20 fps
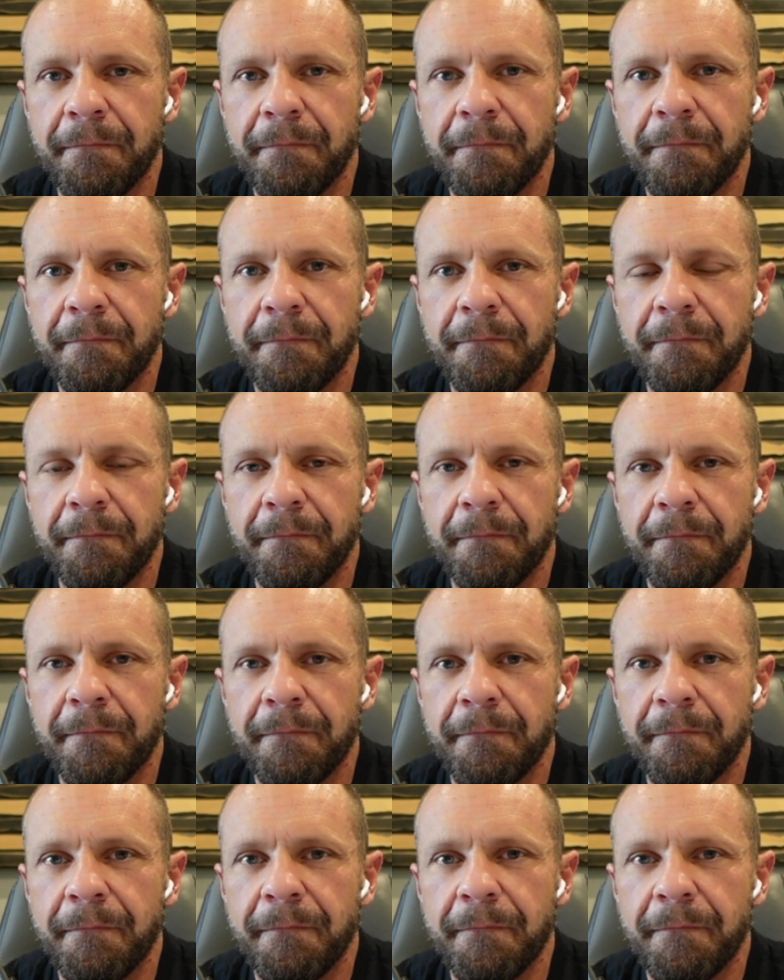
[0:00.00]

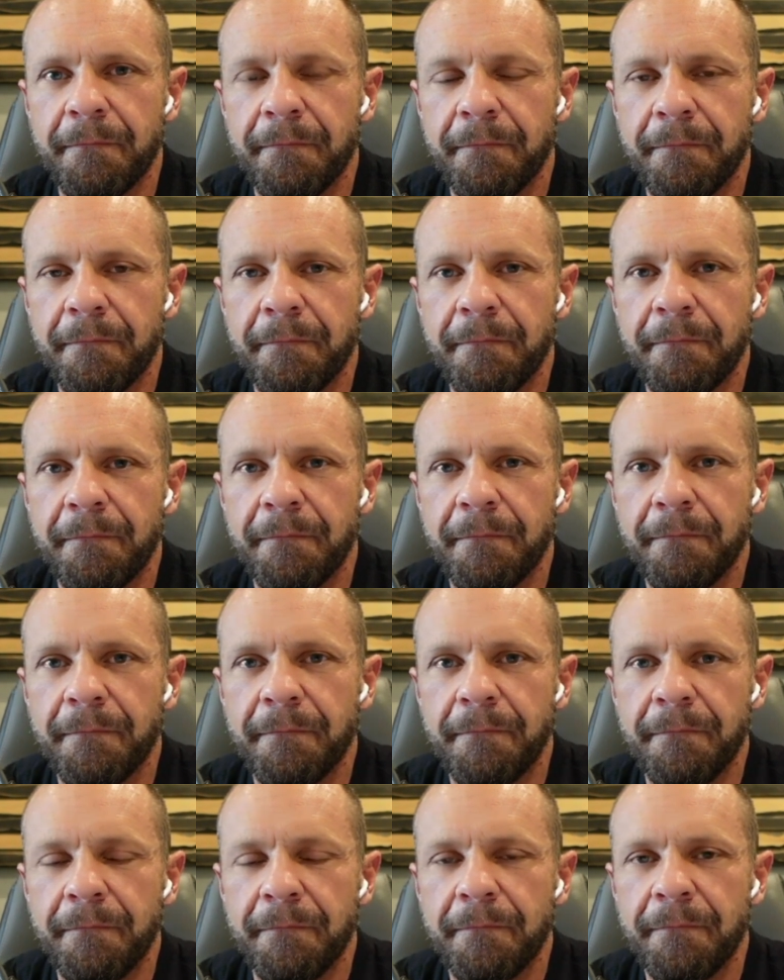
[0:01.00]

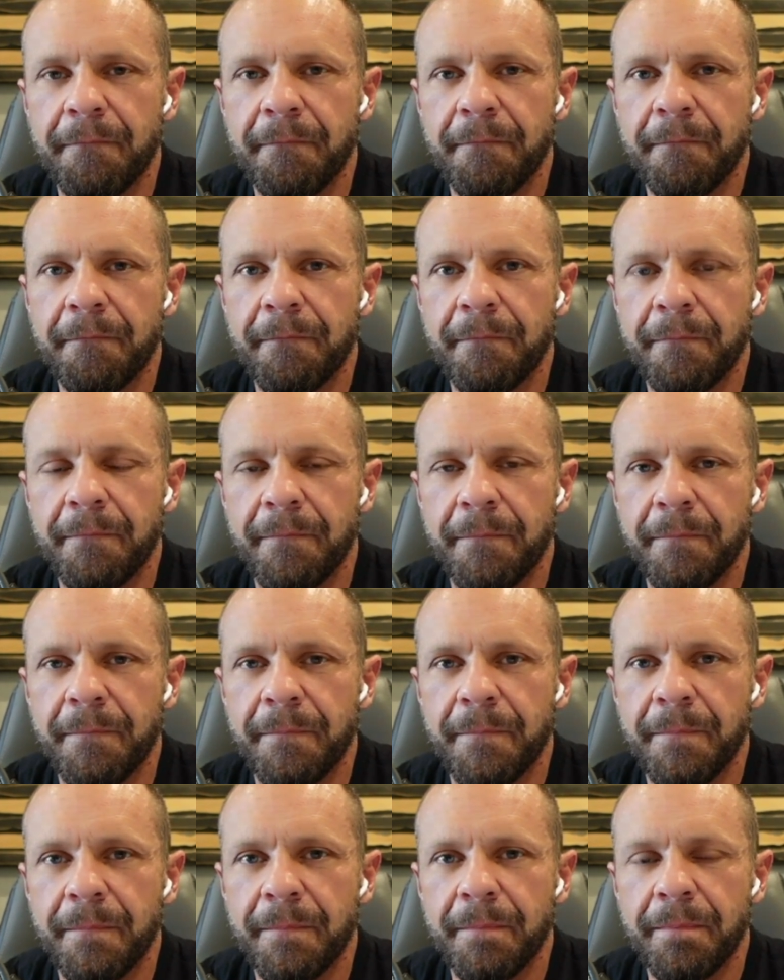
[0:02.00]

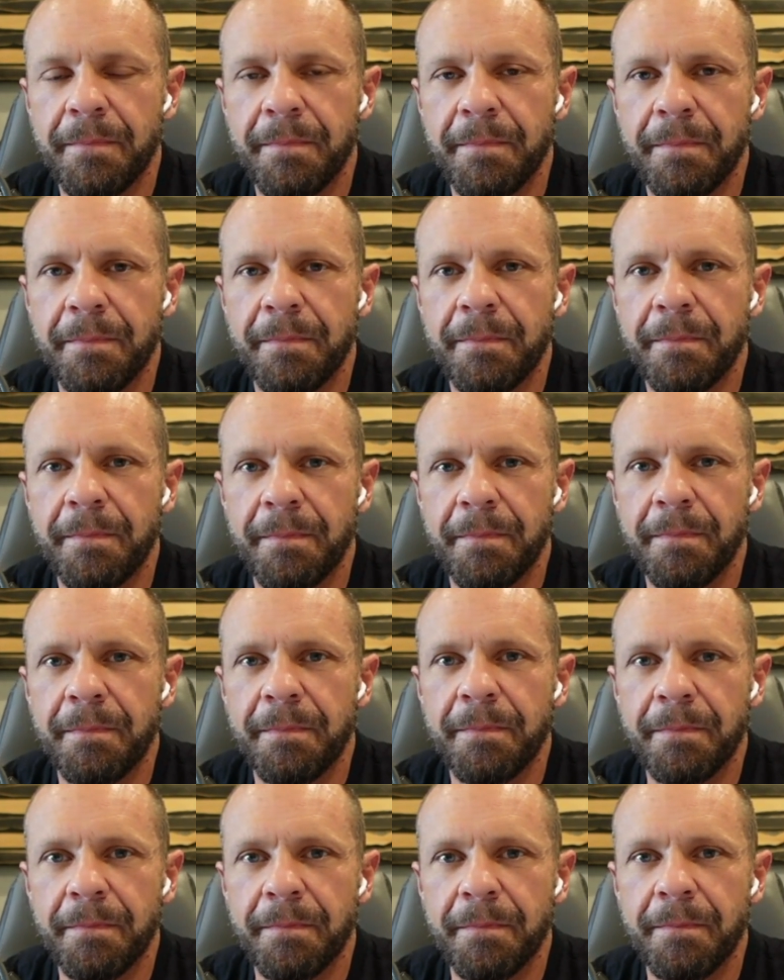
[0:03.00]

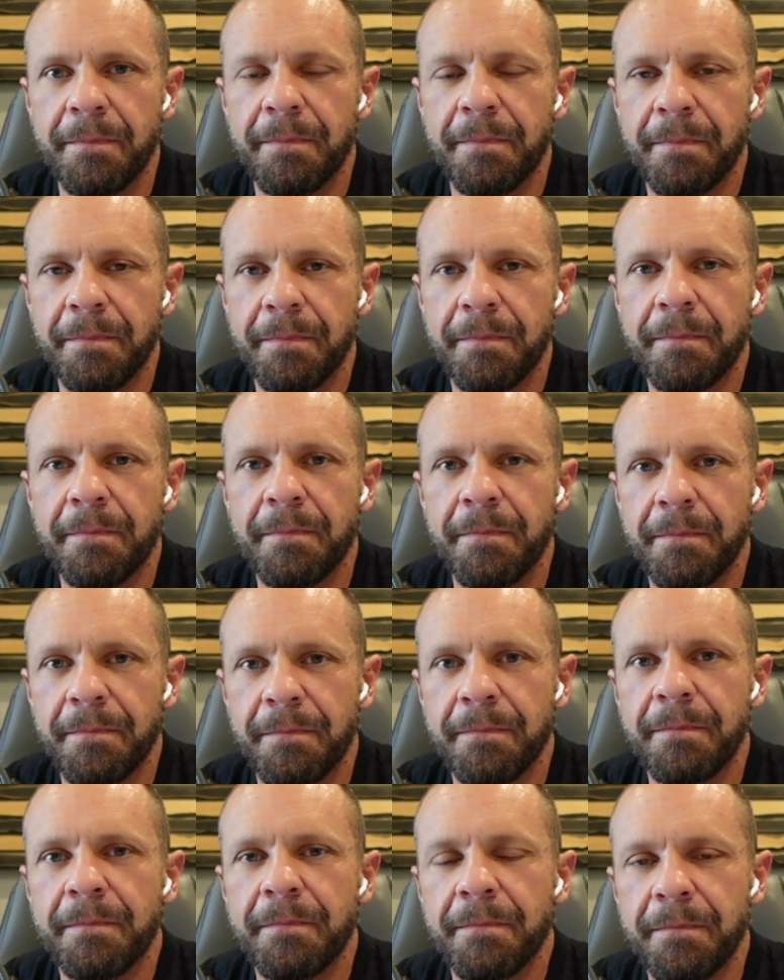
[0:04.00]

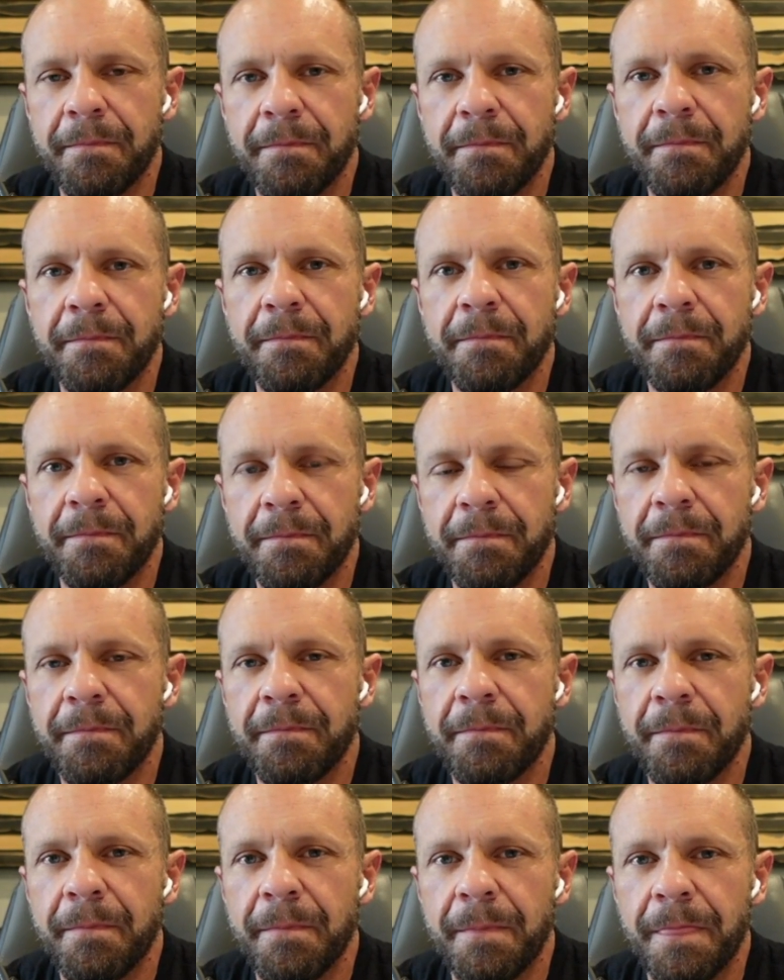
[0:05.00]

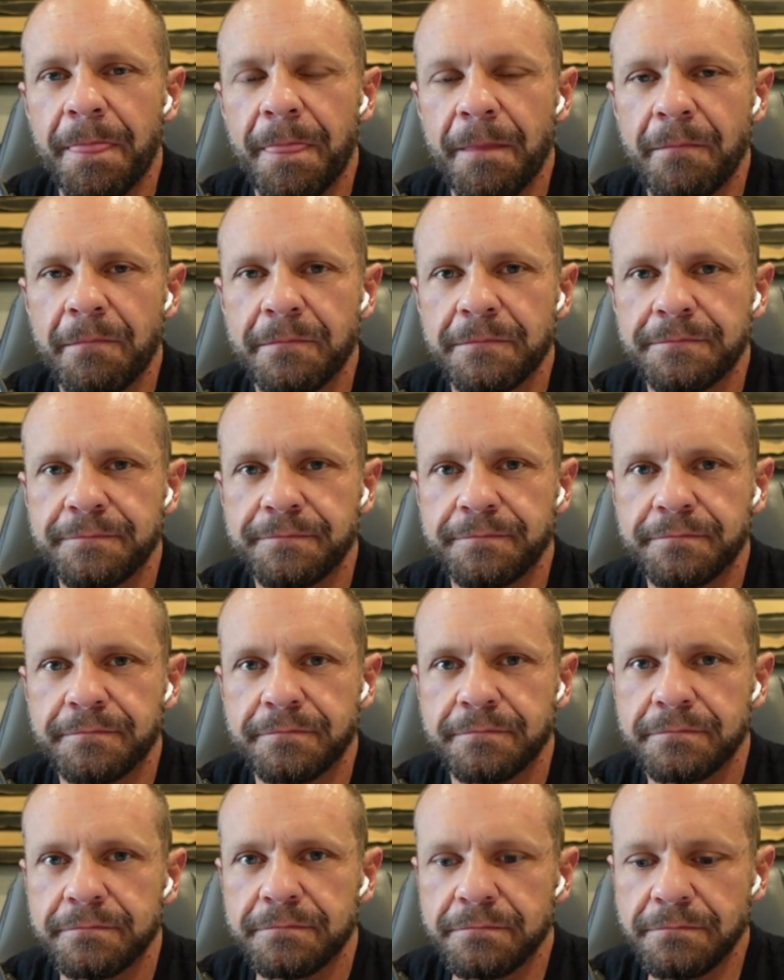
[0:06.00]

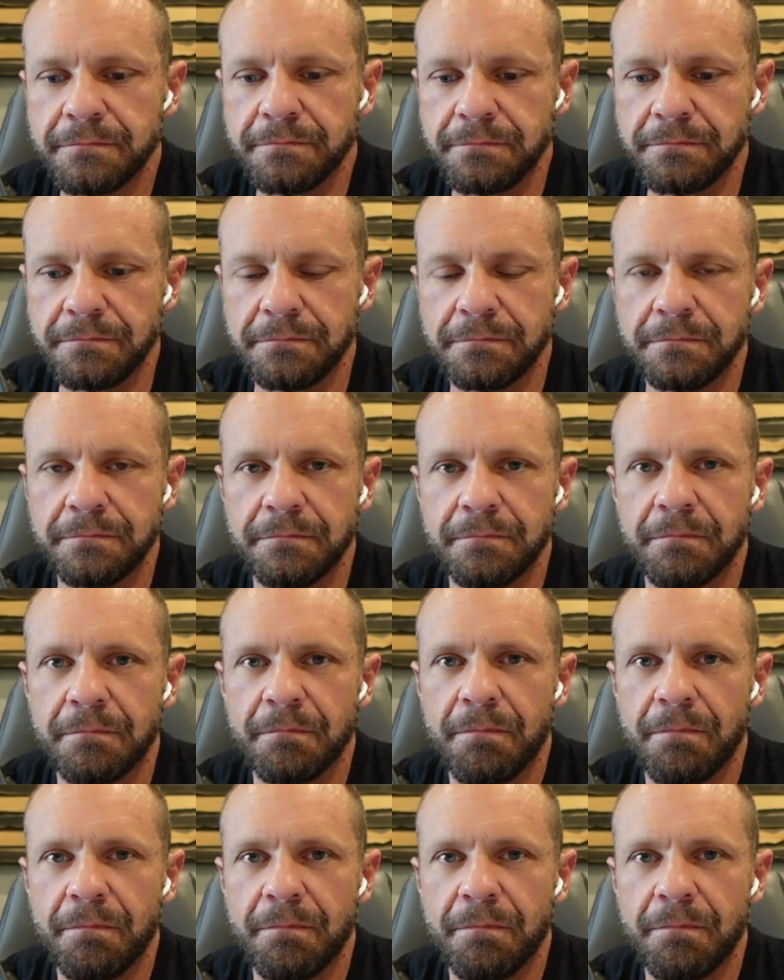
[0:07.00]
(not speaking)